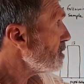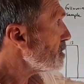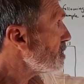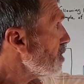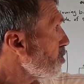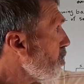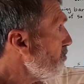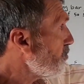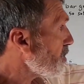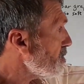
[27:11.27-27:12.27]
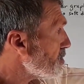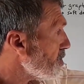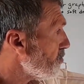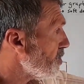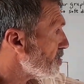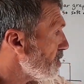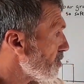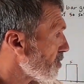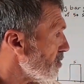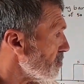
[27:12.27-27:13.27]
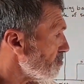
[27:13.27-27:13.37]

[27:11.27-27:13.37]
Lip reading: the circumference of the circle.